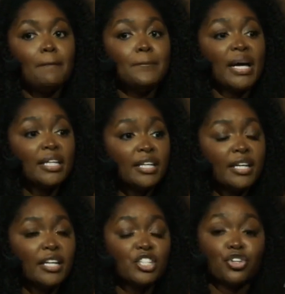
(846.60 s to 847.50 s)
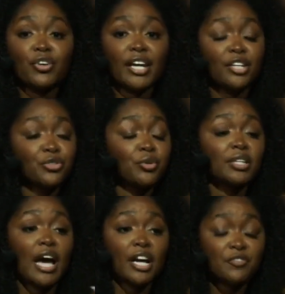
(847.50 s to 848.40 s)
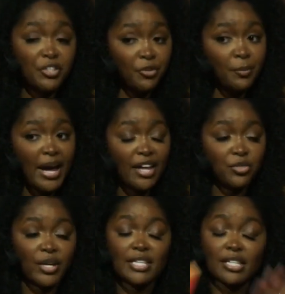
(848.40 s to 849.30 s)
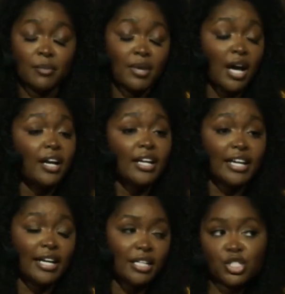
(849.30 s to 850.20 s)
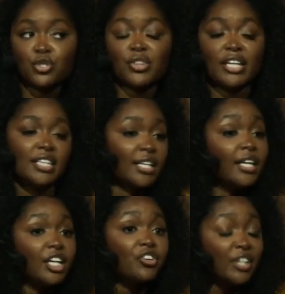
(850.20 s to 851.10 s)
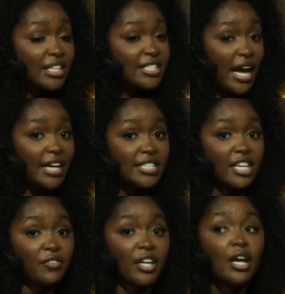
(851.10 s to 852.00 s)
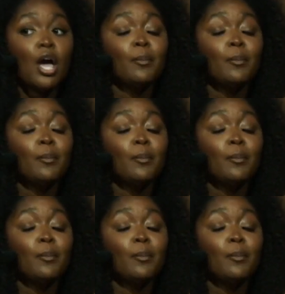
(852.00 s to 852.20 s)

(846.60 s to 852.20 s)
Melanin is created through a lot of different pathways, and I'm not going to get into like the nitty-gritty science of it,